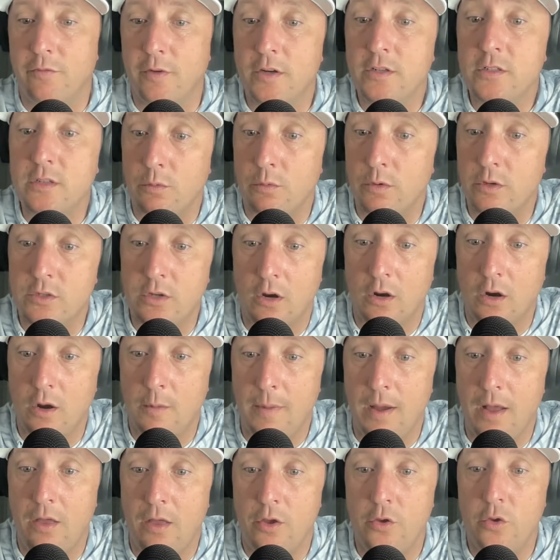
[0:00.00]
First, I want to talk
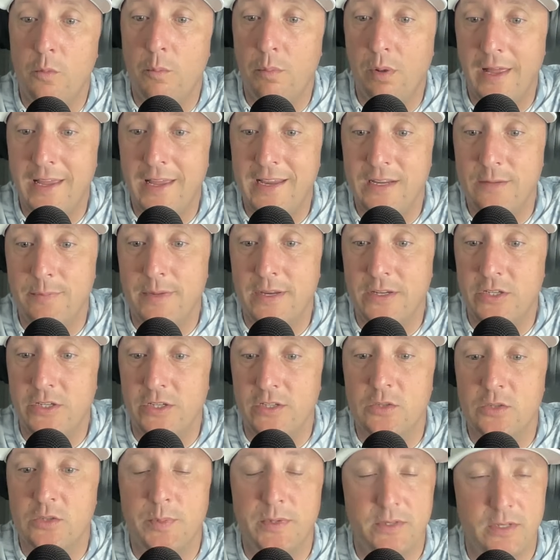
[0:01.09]
about who Blake
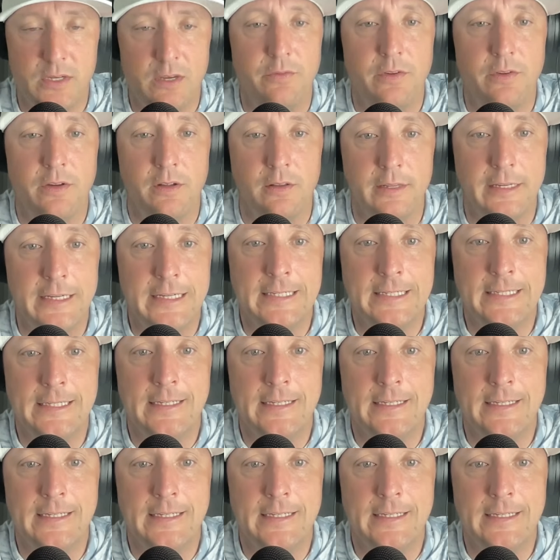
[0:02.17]
mentioned specifically.